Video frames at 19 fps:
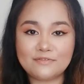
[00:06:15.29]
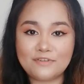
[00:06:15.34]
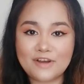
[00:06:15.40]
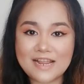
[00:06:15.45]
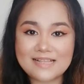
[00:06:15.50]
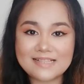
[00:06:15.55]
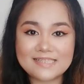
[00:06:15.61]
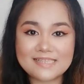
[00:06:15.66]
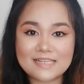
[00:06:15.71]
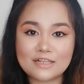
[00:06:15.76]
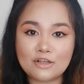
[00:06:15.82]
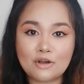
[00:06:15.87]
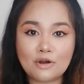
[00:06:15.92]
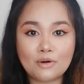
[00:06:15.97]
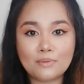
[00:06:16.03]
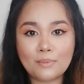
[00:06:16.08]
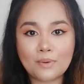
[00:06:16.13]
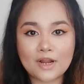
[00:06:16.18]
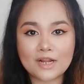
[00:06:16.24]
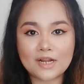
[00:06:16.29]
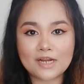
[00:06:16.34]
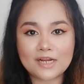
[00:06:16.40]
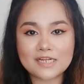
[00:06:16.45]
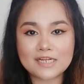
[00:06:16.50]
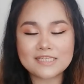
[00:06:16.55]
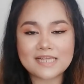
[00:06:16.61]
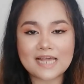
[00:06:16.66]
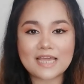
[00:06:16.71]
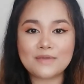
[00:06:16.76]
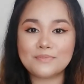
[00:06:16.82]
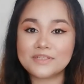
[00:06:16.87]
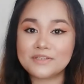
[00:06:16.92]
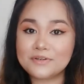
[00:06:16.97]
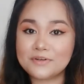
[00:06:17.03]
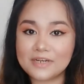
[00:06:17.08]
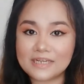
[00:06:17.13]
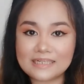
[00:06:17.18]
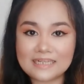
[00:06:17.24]
friends, and co-workers, I would
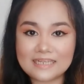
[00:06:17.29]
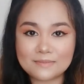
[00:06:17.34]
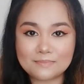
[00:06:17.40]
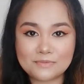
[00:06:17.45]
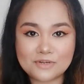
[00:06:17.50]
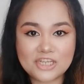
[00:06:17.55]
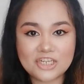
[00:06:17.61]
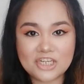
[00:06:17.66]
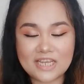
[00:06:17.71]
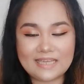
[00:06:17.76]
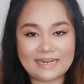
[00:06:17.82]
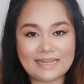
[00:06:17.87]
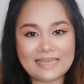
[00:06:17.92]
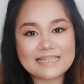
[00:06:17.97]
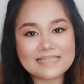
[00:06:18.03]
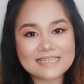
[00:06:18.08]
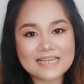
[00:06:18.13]
greatly appreciate it.